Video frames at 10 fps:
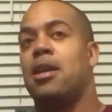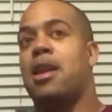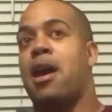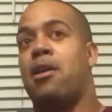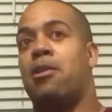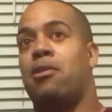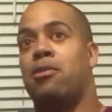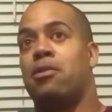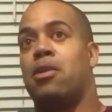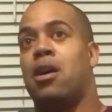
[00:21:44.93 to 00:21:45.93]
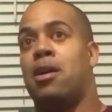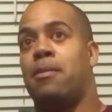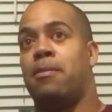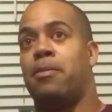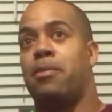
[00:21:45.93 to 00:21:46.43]
Now,
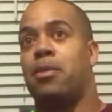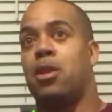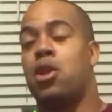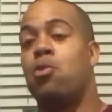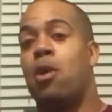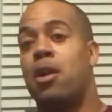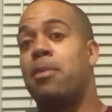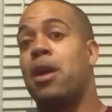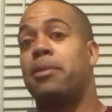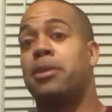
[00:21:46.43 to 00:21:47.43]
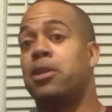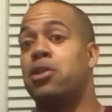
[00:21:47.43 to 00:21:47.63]
you want to be able to